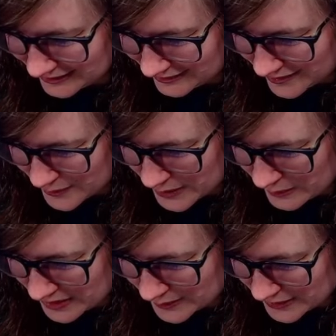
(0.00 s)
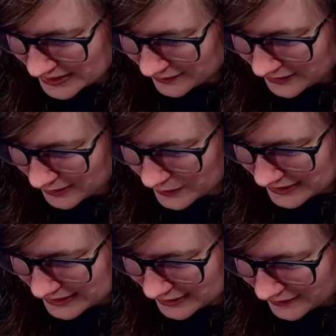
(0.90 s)
remember specific
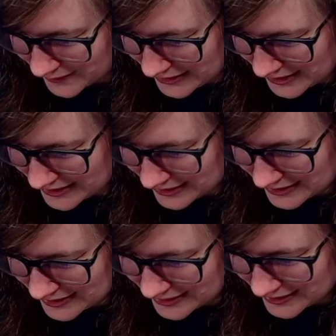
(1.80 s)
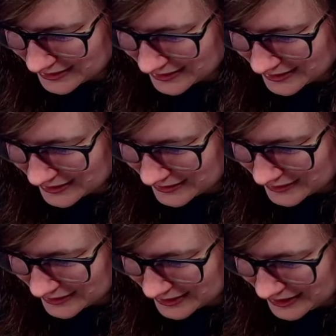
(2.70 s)
bits, if that makes sense.
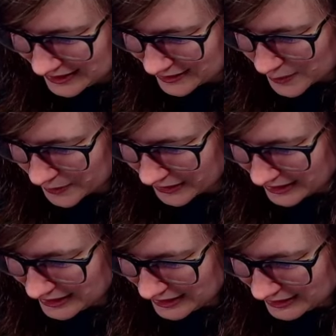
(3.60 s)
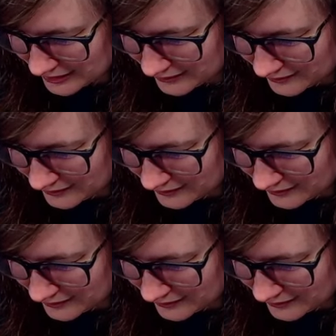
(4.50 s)
I think I remember liking it, though.